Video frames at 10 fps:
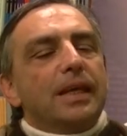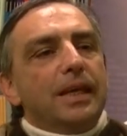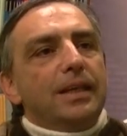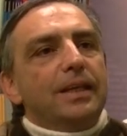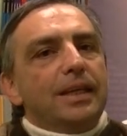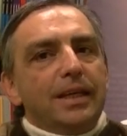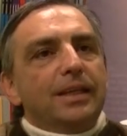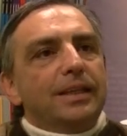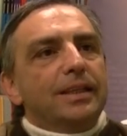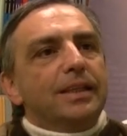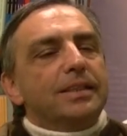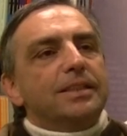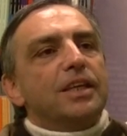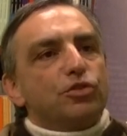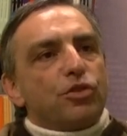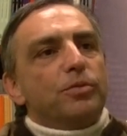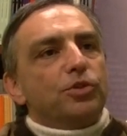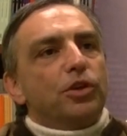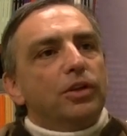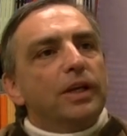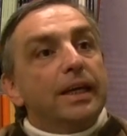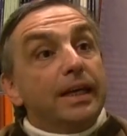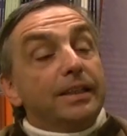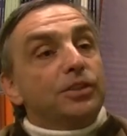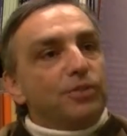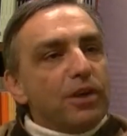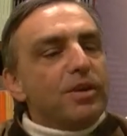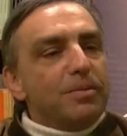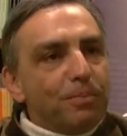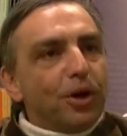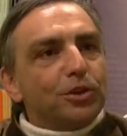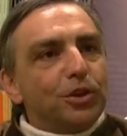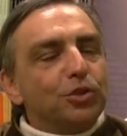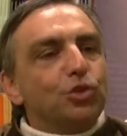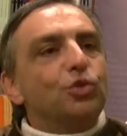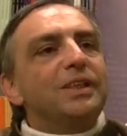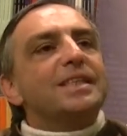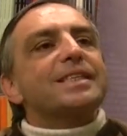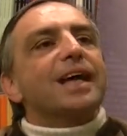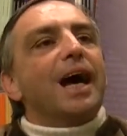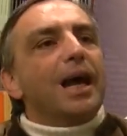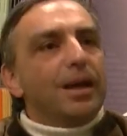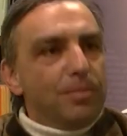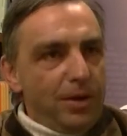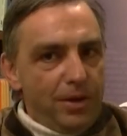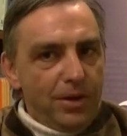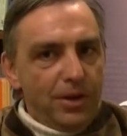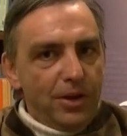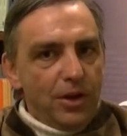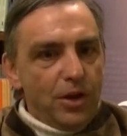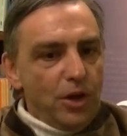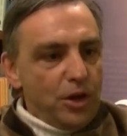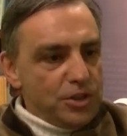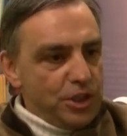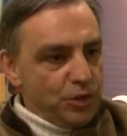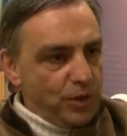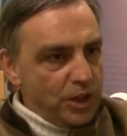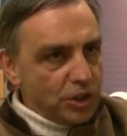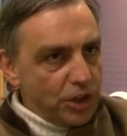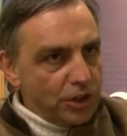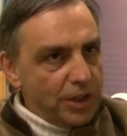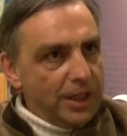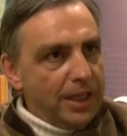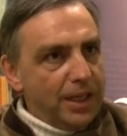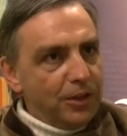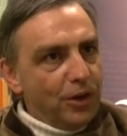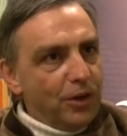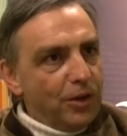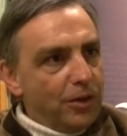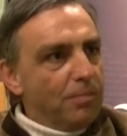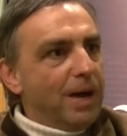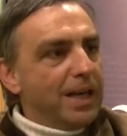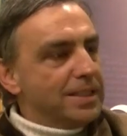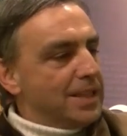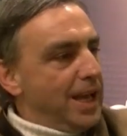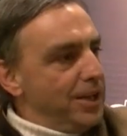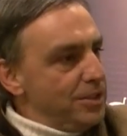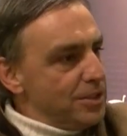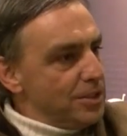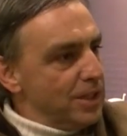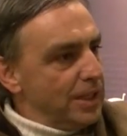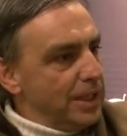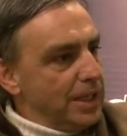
in, in this description. It is very important to describe a situation in, uh, by science